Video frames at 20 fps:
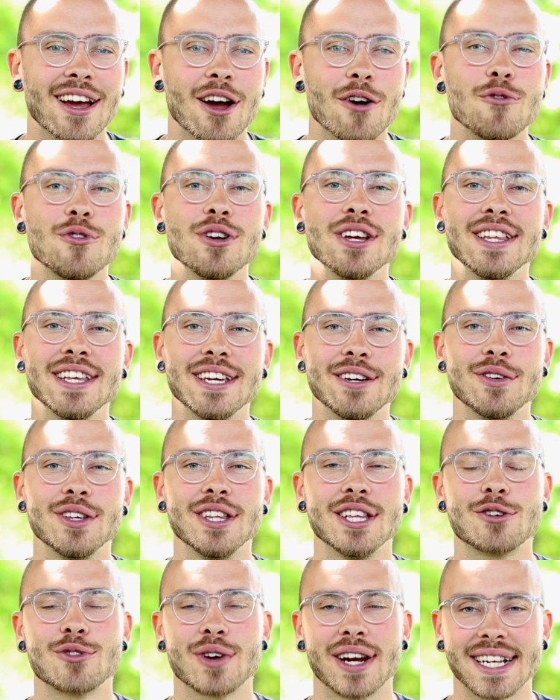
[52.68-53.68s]
A
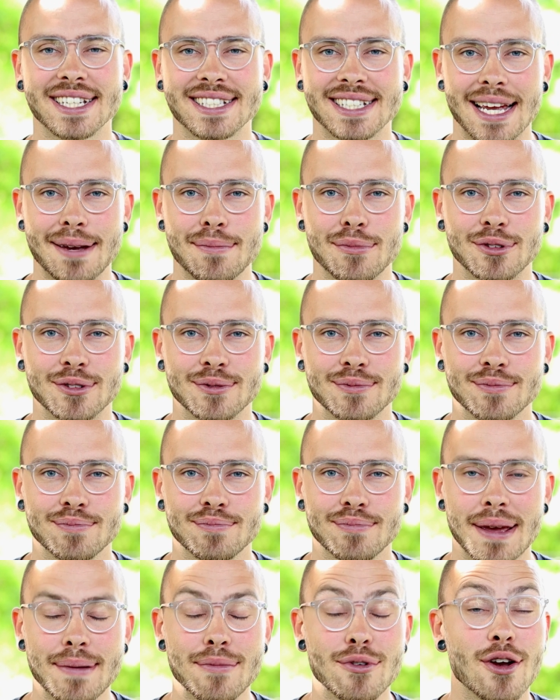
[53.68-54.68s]
really great example,
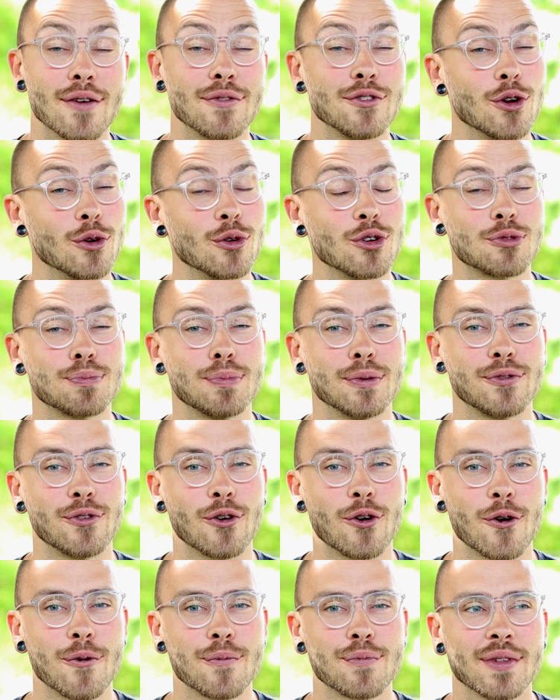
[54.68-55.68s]
maybe you have noticed
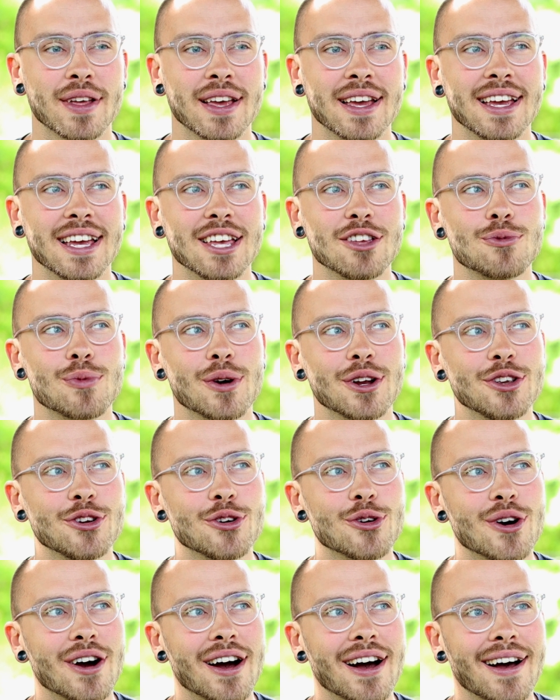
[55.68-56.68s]
before, is when
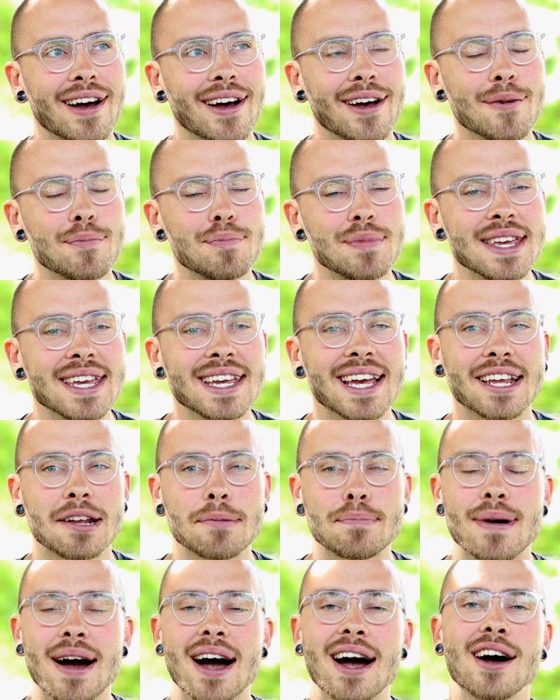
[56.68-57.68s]
you are being at
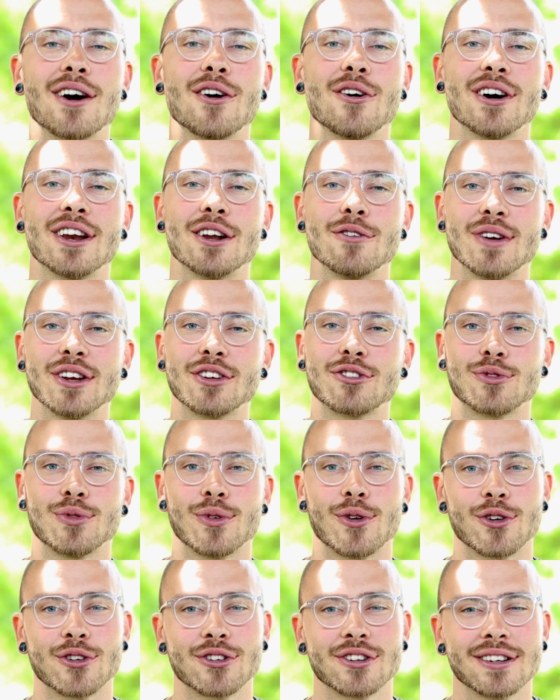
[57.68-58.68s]
a bar or at a
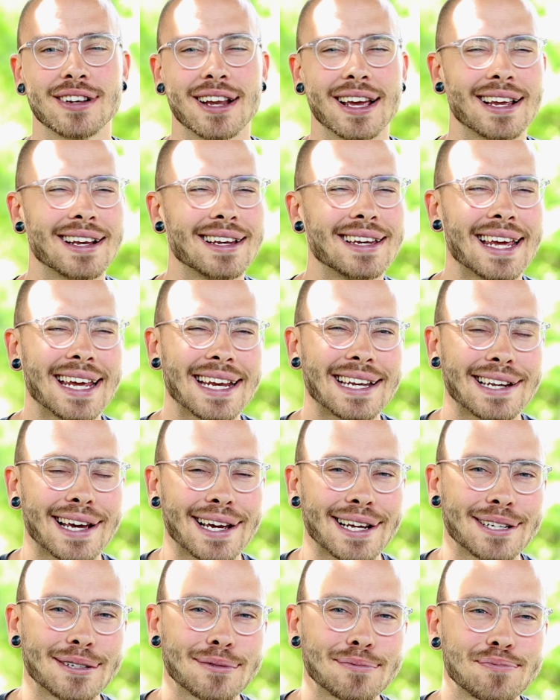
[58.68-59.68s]
restaurant, like late
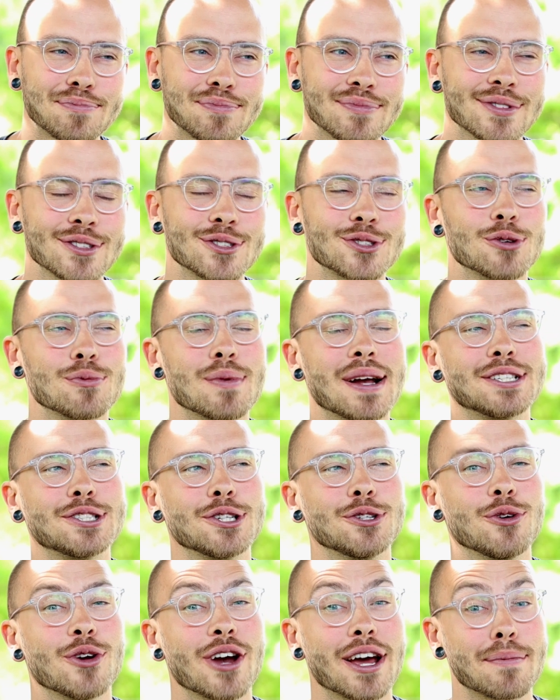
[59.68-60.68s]
night. So
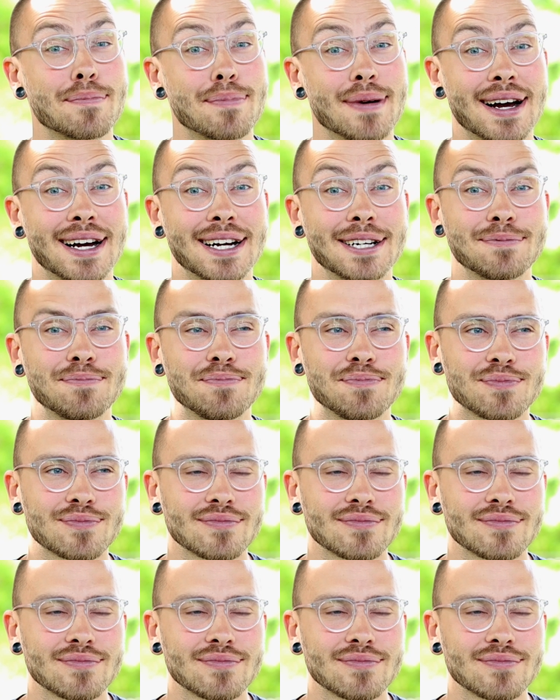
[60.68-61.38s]
imagine you're at a bar,